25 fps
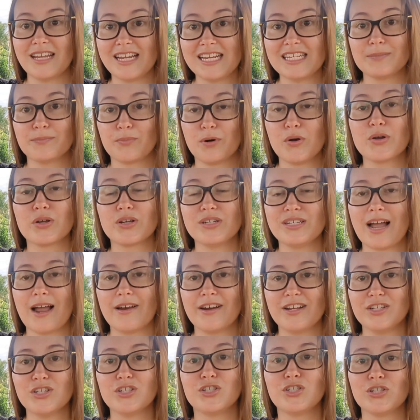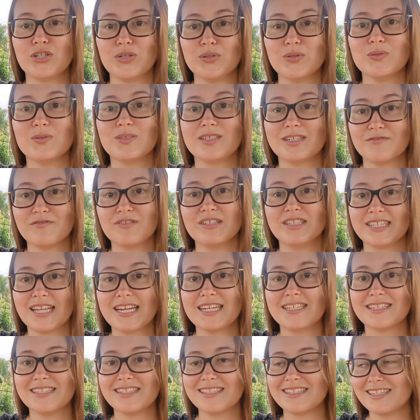is broken down into two different
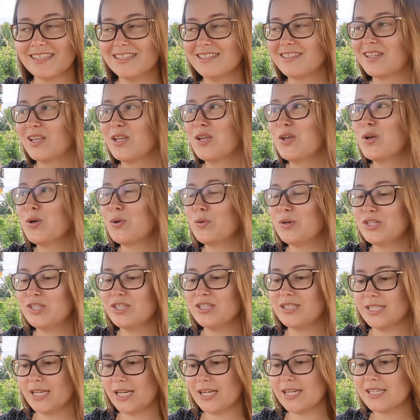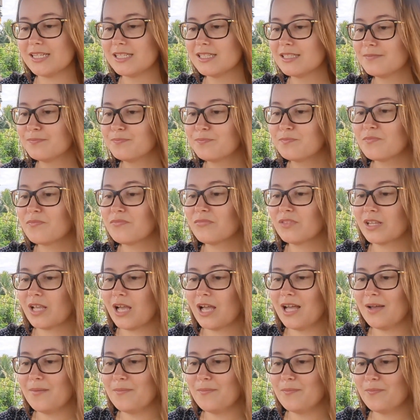sentences, which is nice.
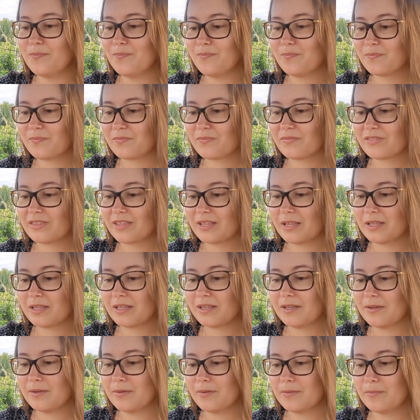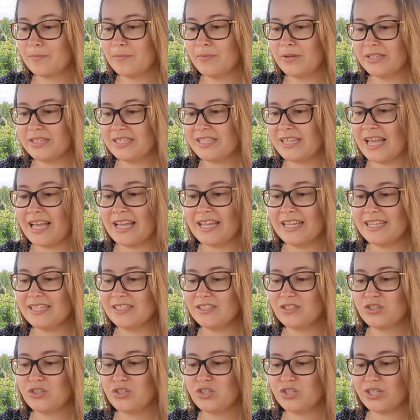Um, but yeah,
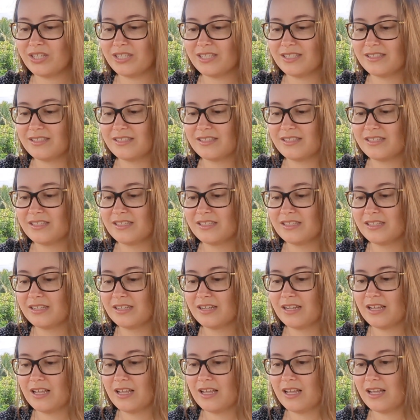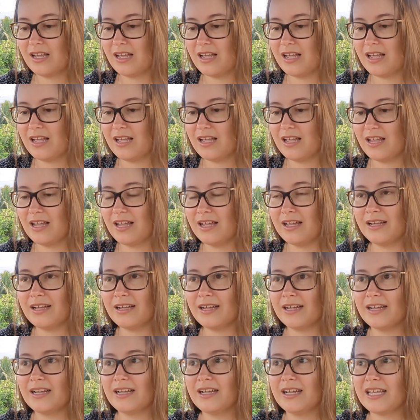it's just
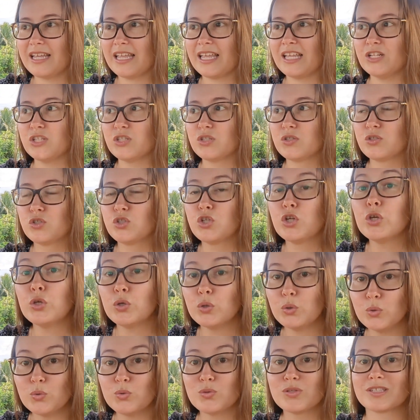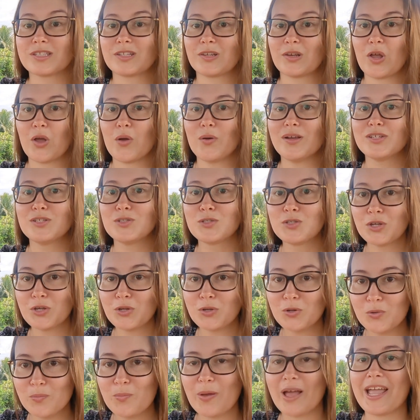uh, it's too slow, it's
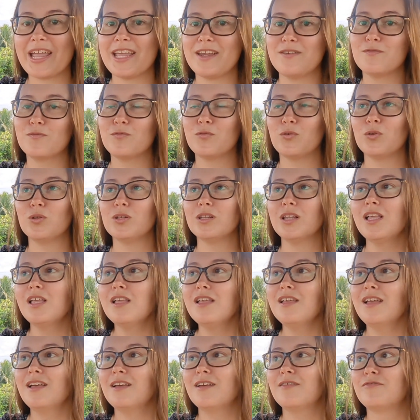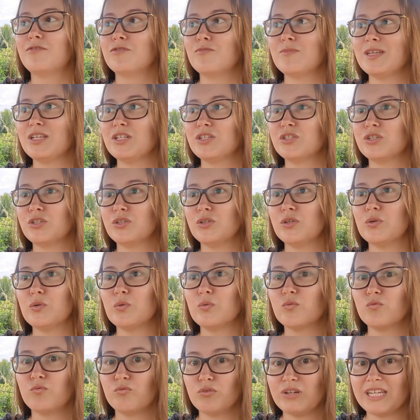too painful for me to
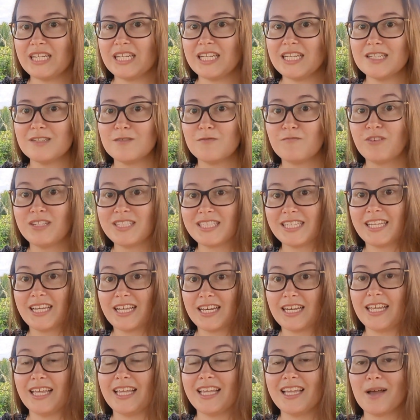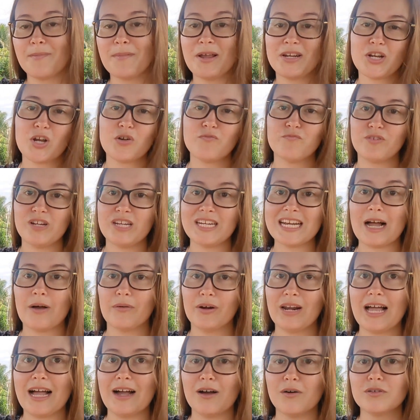read physically. I mean, I don't read
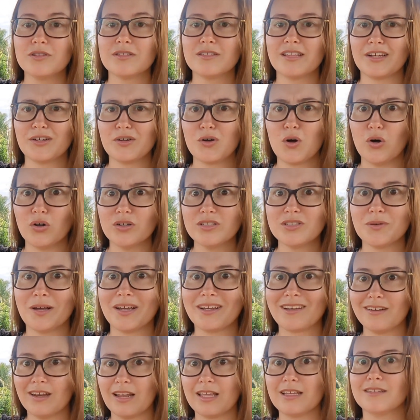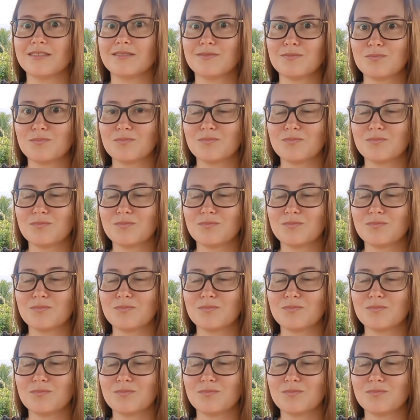out loud, thank God, so I can like